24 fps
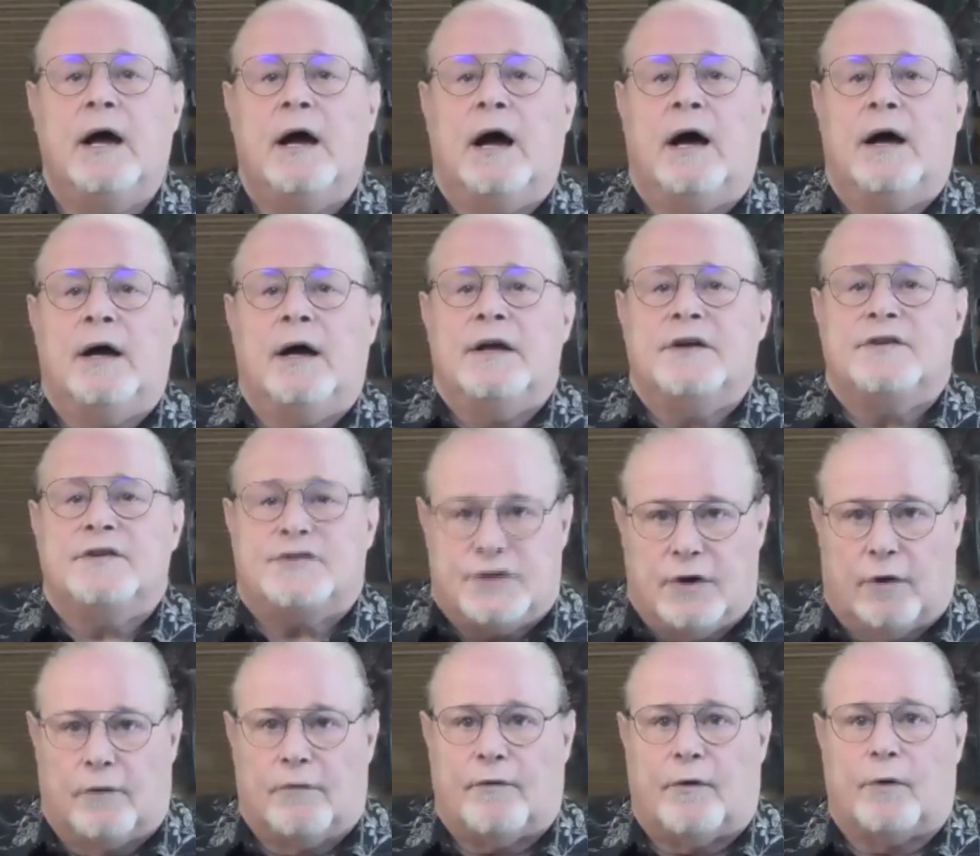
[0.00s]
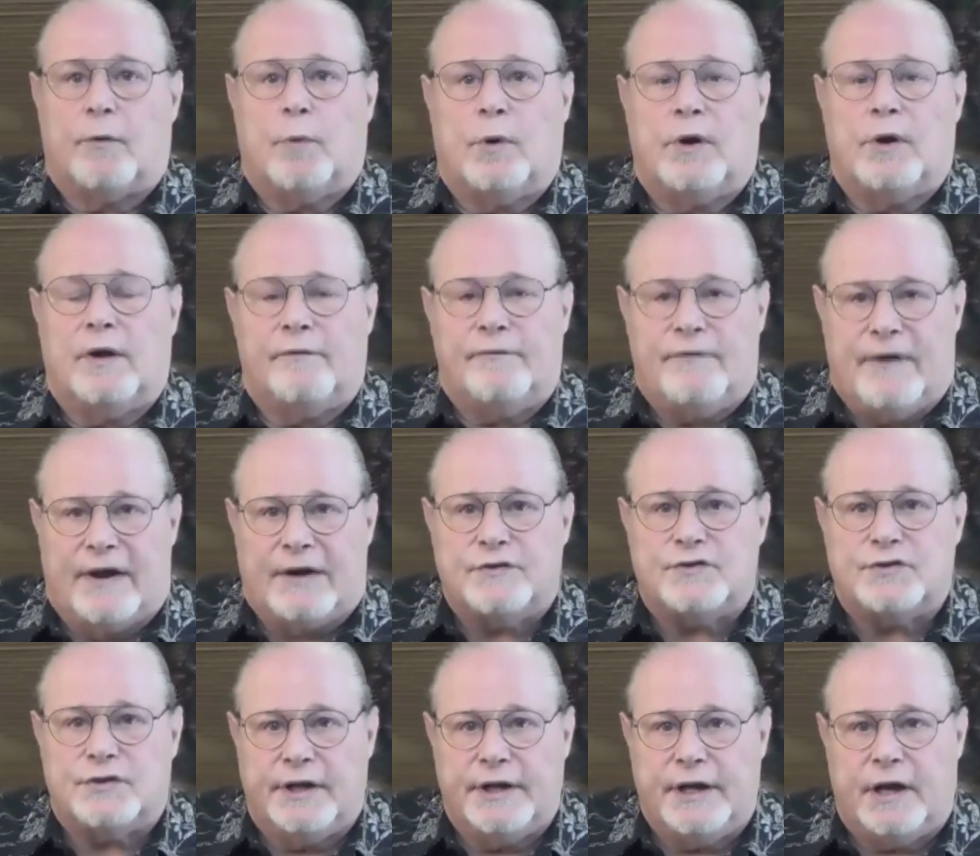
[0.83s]
Silver will
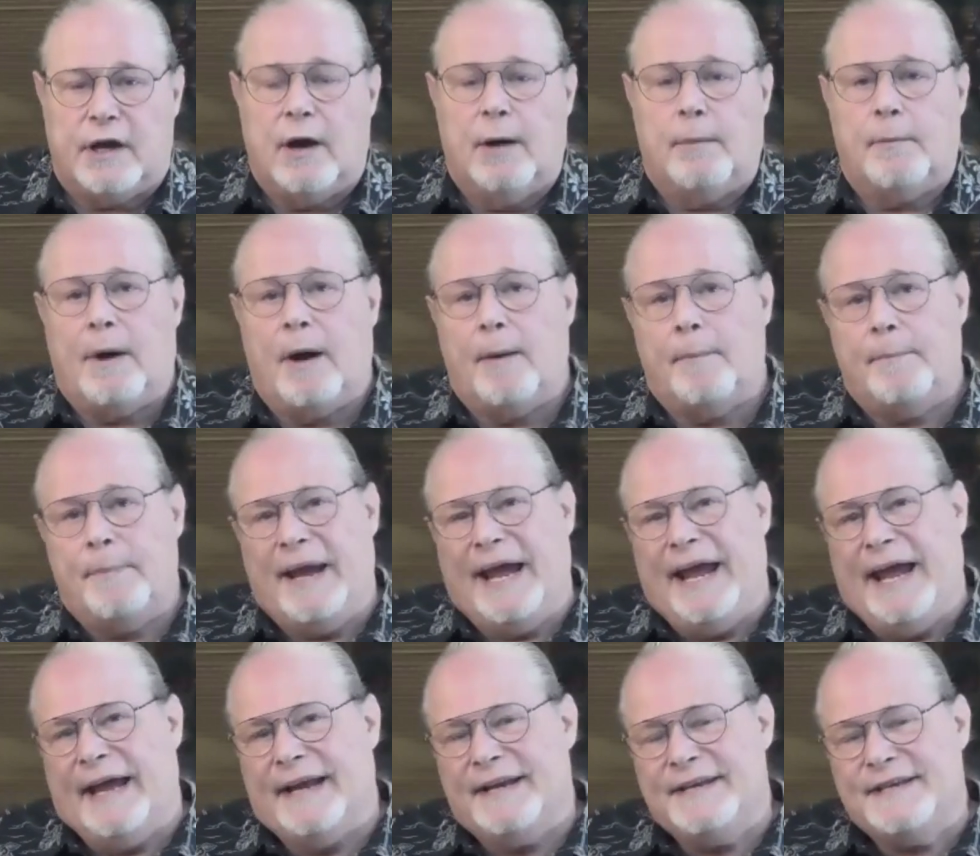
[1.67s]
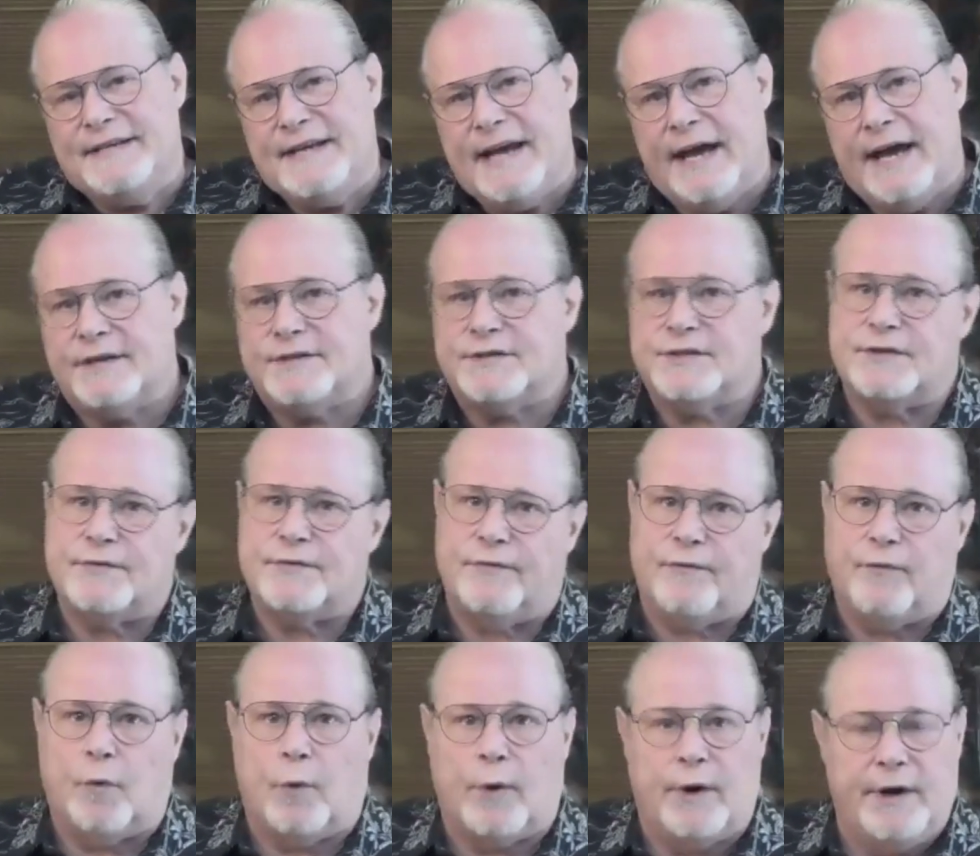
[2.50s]
eventually come up and test
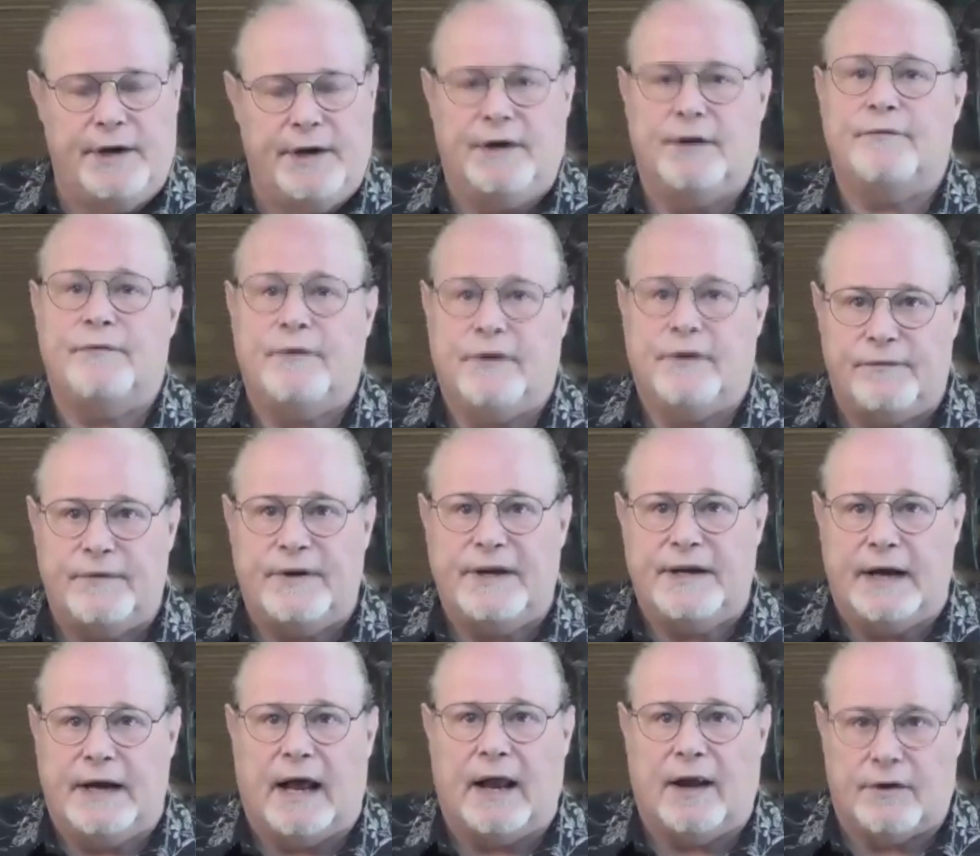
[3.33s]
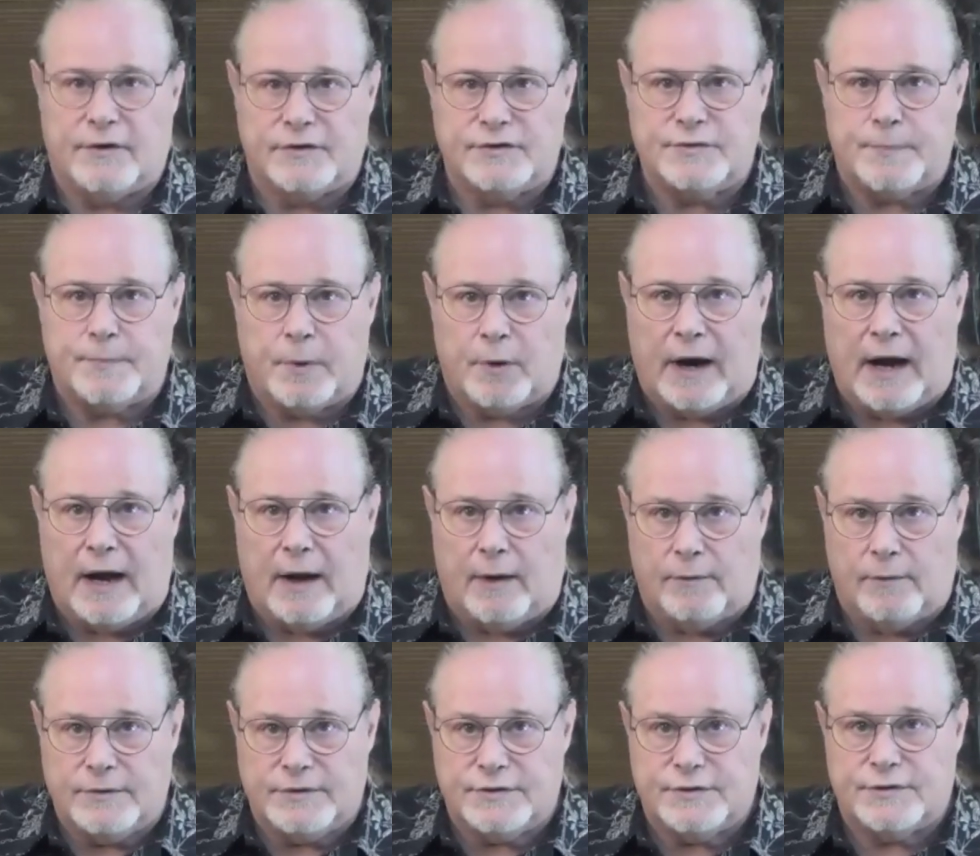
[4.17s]
forty to fifty dollars per
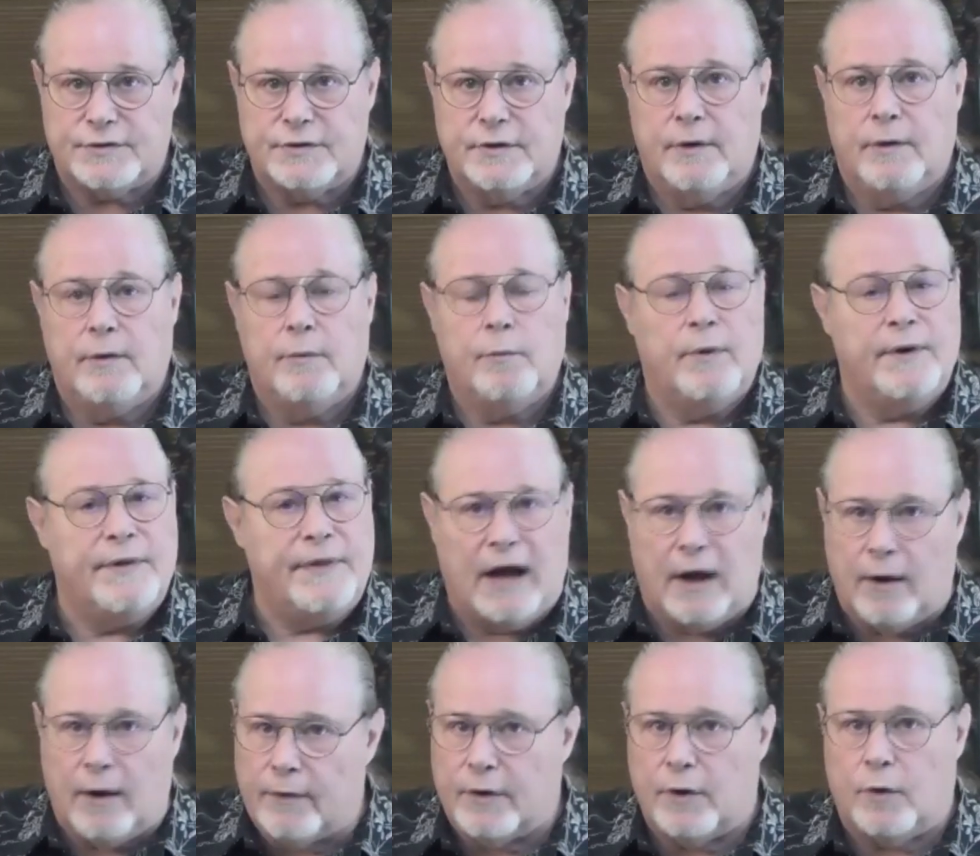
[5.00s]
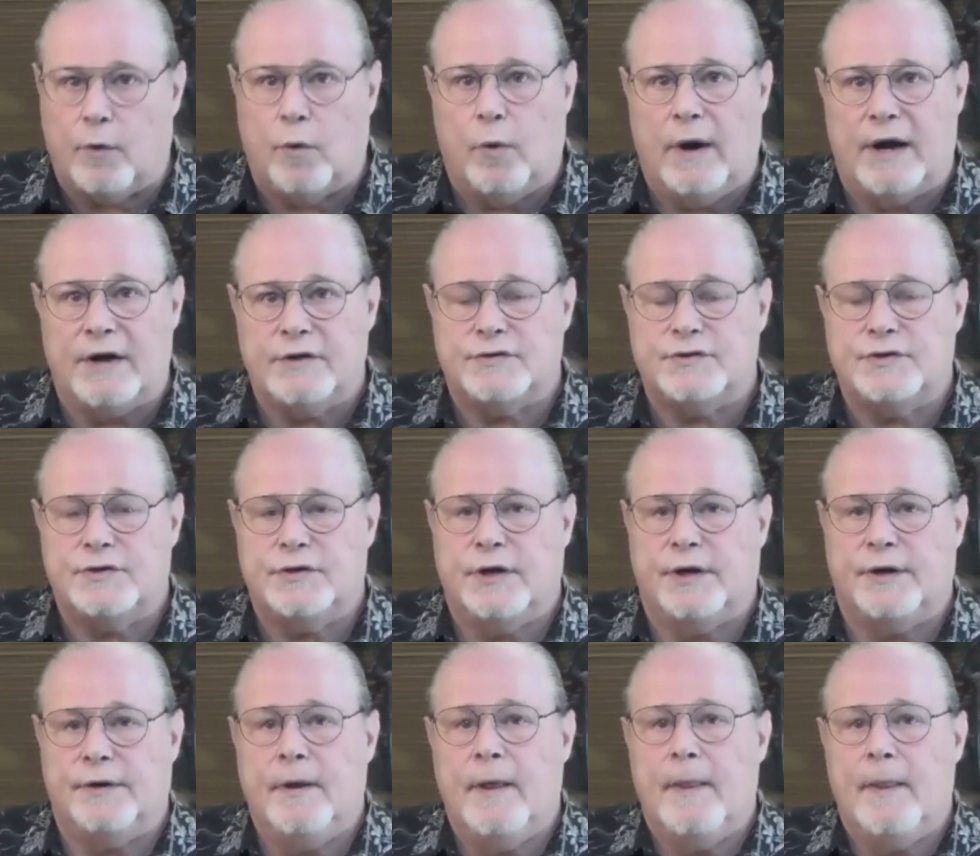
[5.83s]
ounce without a
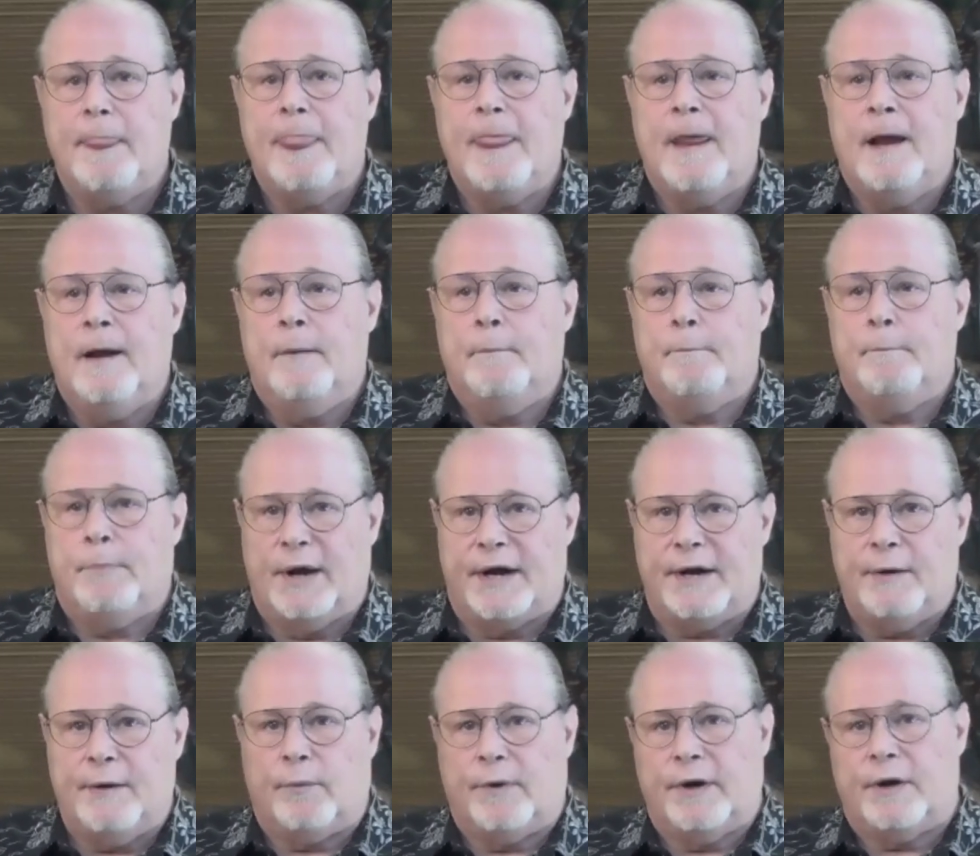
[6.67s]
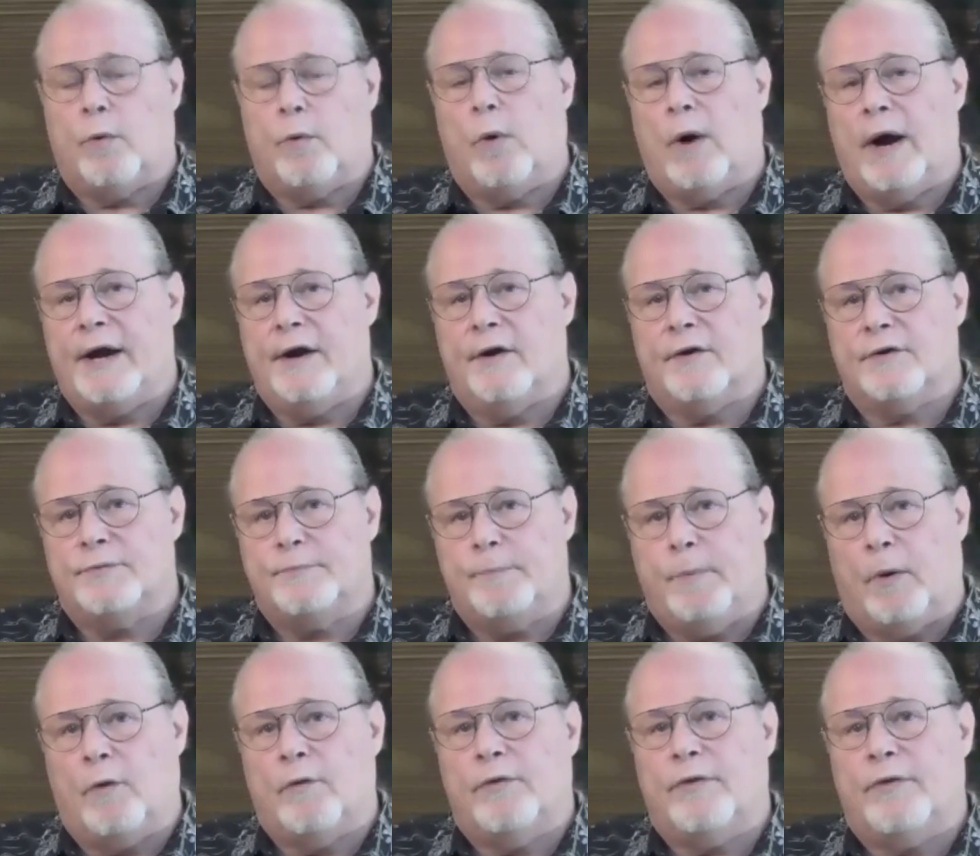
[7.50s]
question, but it requires
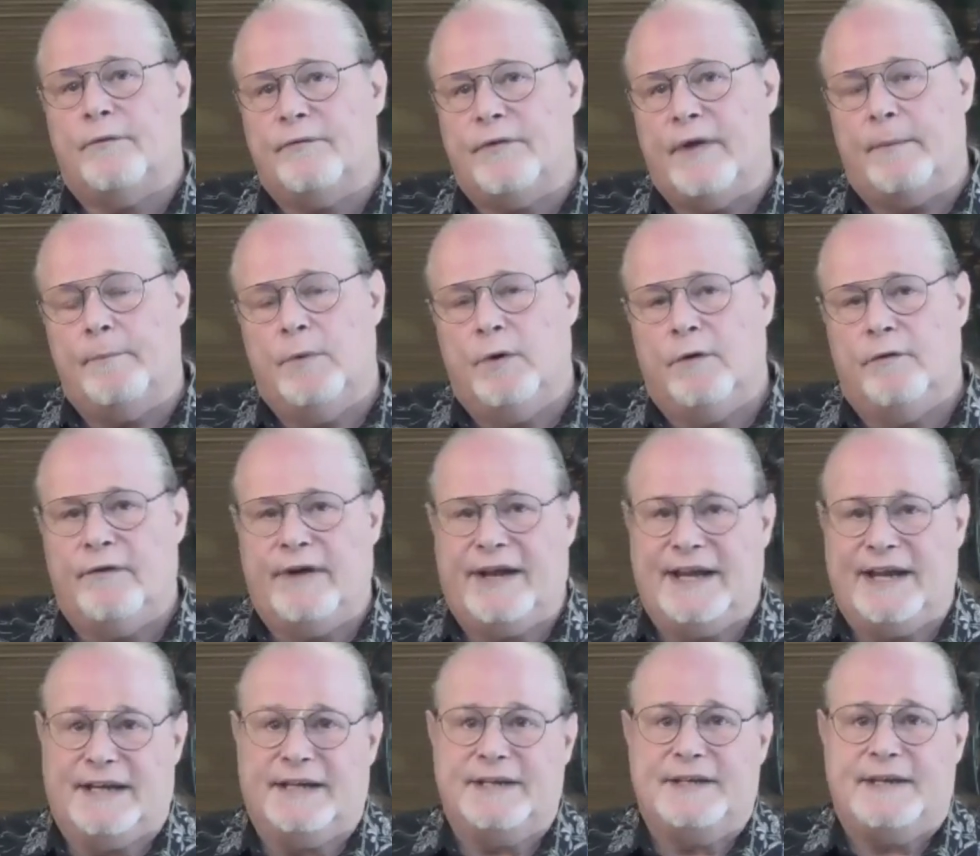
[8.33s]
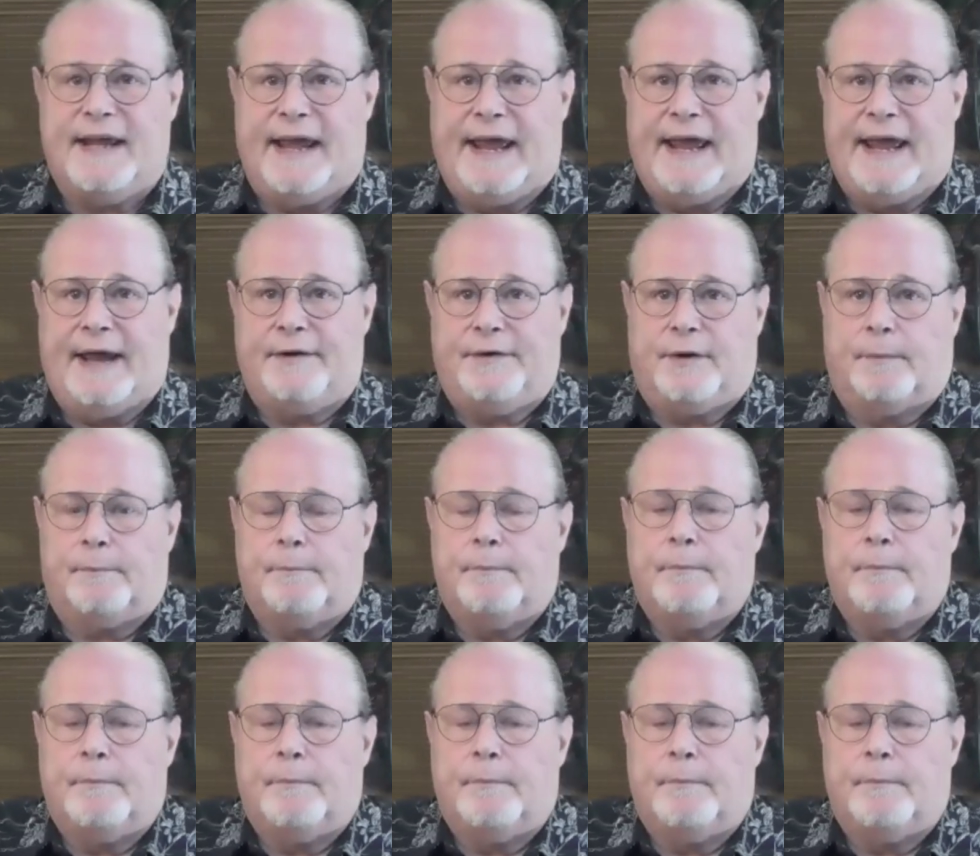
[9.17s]
both of them moving in tandem.